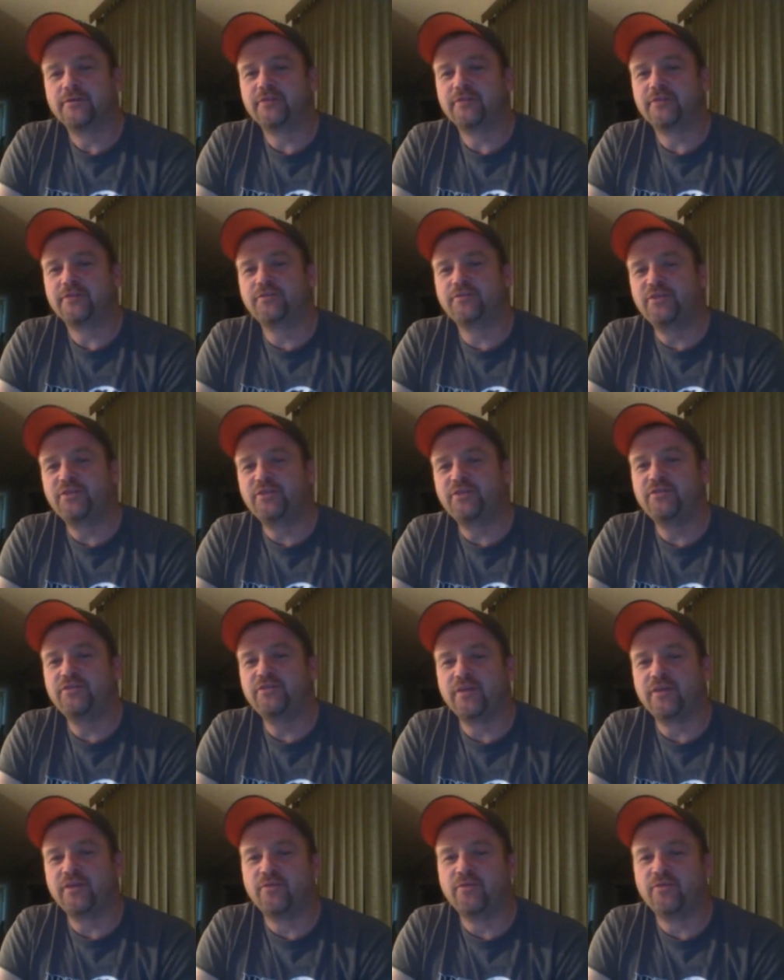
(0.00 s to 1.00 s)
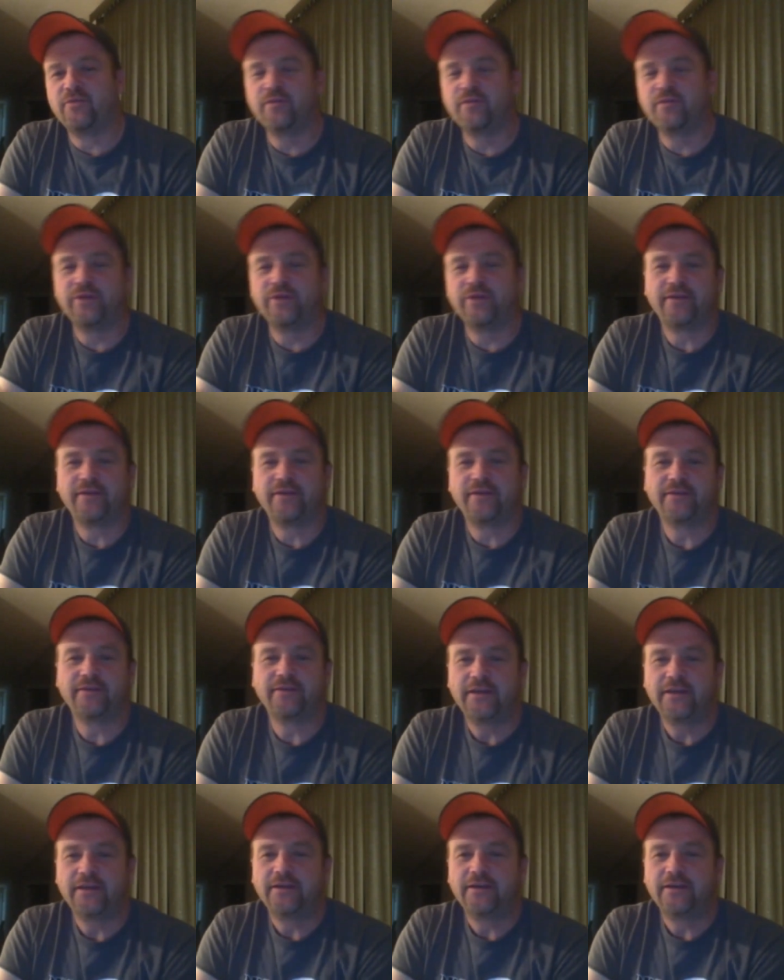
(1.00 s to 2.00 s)
I should be using it more, but
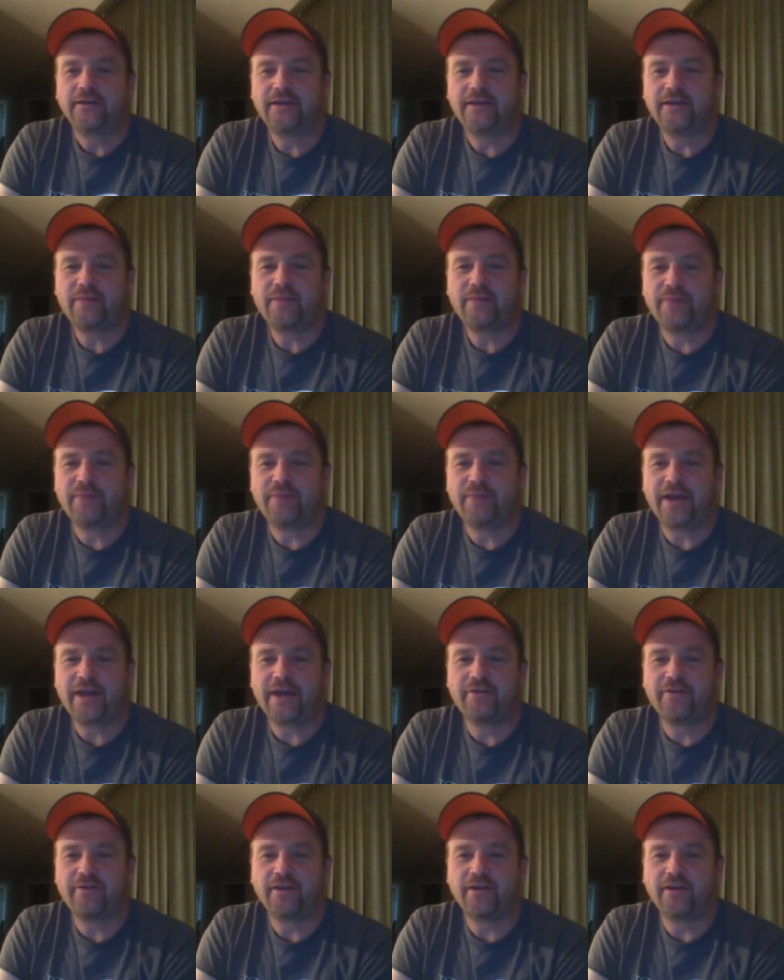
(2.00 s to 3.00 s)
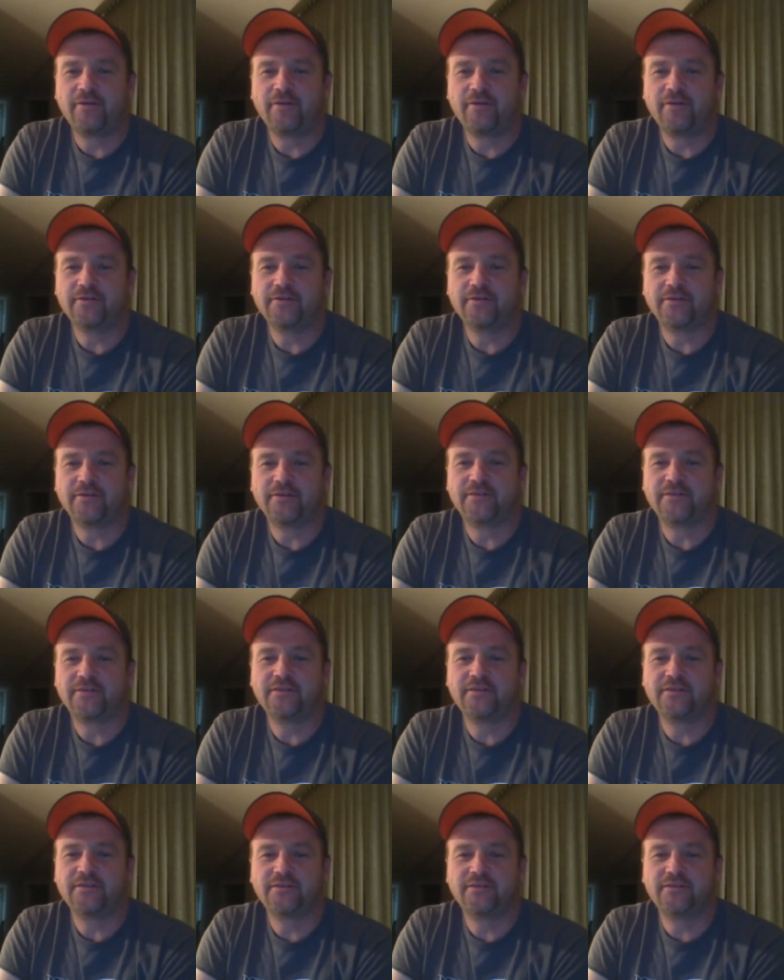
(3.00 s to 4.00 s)
the damn battery always, it
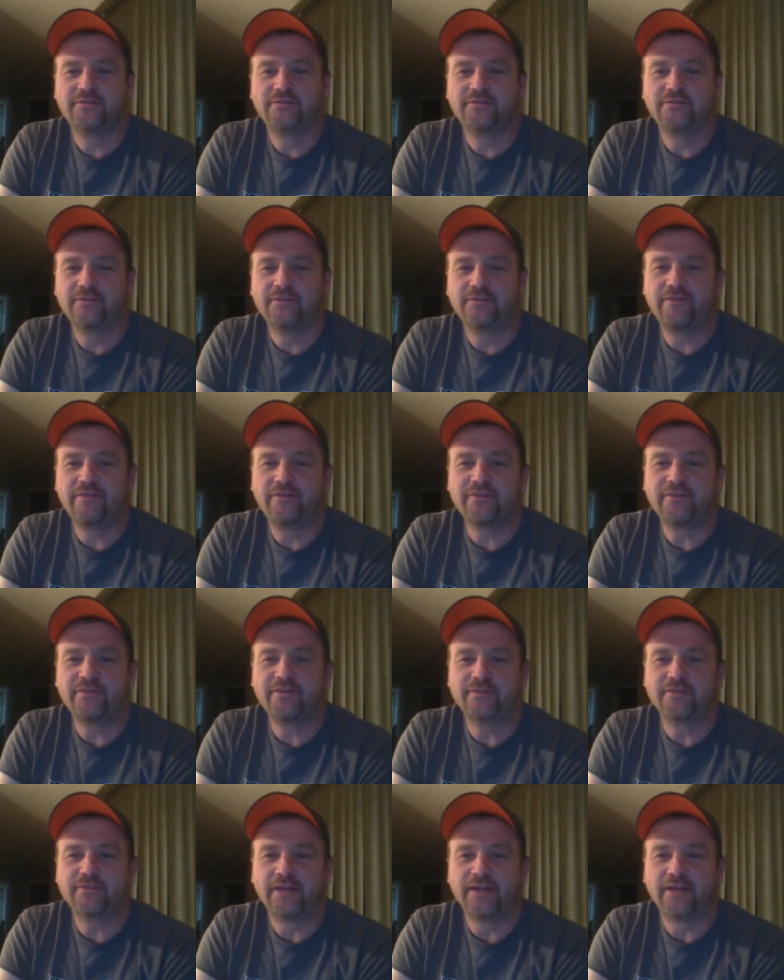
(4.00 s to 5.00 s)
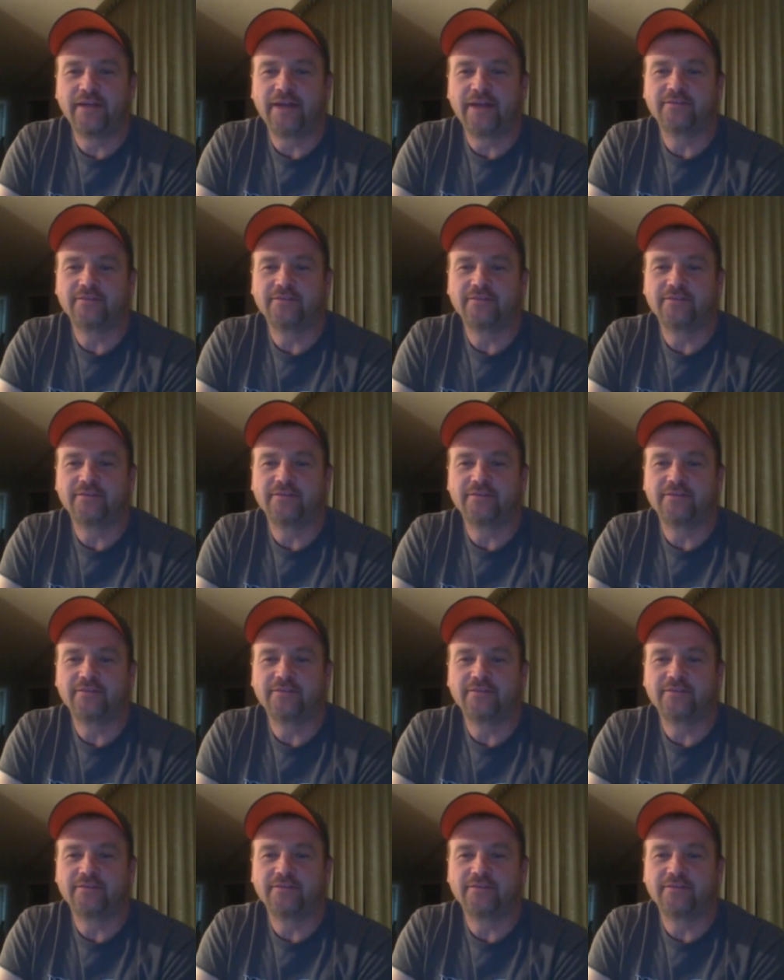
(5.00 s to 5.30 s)
just never seems to last.